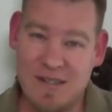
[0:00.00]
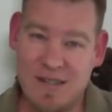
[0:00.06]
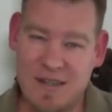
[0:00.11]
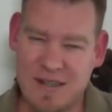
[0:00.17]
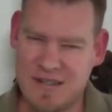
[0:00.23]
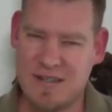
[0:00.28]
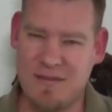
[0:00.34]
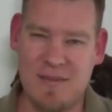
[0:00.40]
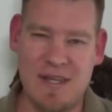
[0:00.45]

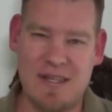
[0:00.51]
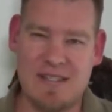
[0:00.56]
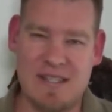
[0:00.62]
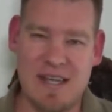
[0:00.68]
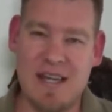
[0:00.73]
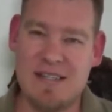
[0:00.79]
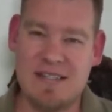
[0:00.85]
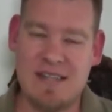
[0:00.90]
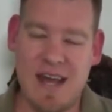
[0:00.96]
Doesn't it make
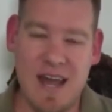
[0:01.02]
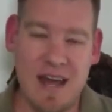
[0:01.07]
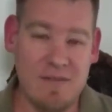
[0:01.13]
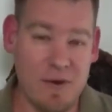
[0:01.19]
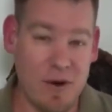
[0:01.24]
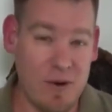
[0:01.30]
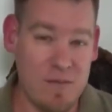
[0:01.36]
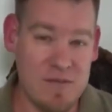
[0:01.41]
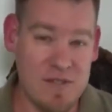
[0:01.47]
sense to have
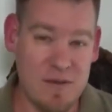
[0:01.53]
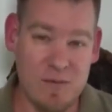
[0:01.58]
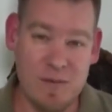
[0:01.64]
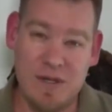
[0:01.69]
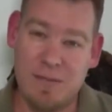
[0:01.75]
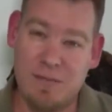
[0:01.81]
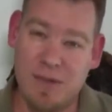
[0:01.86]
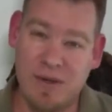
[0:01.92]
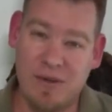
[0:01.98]
homes that we
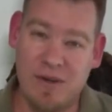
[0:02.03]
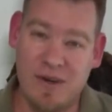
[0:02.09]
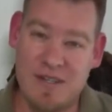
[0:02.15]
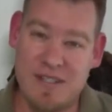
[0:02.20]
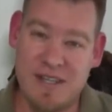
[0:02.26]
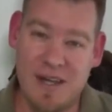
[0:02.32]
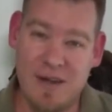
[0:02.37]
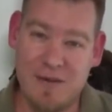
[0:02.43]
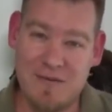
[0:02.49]
can build
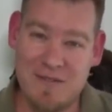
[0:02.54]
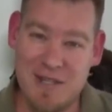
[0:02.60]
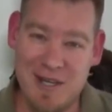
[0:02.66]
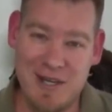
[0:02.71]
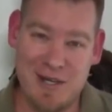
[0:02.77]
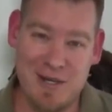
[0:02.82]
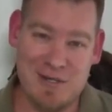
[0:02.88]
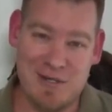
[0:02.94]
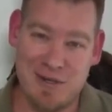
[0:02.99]
ourselves
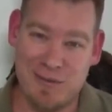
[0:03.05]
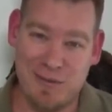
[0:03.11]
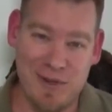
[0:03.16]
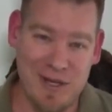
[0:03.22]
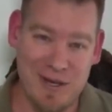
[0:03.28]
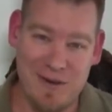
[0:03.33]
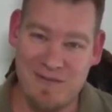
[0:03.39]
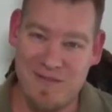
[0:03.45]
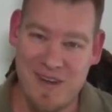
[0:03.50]
so that we
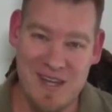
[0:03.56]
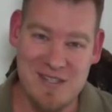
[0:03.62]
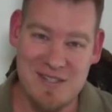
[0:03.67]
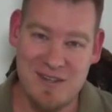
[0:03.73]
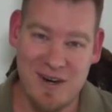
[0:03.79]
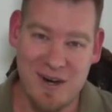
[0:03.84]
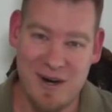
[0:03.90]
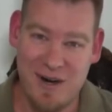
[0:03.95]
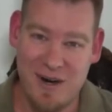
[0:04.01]
can invest
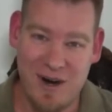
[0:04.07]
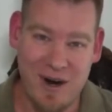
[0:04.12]
our,